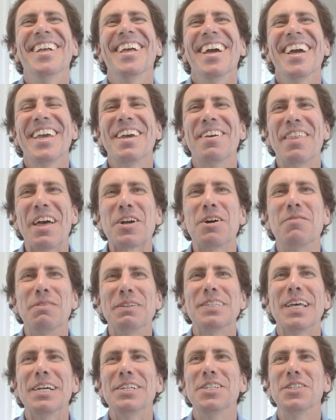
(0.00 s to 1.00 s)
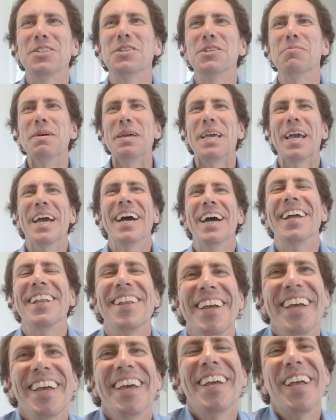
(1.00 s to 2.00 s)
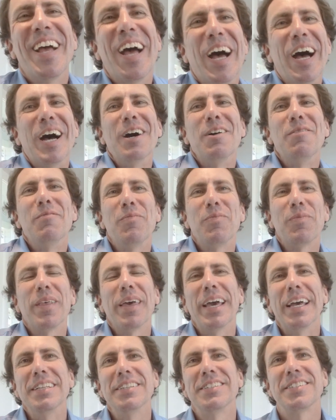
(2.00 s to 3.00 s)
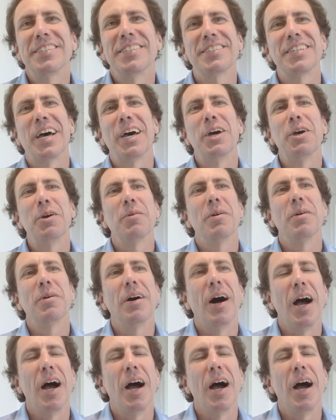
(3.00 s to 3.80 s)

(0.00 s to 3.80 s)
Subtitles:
Yeah, that conversation's still being had. And so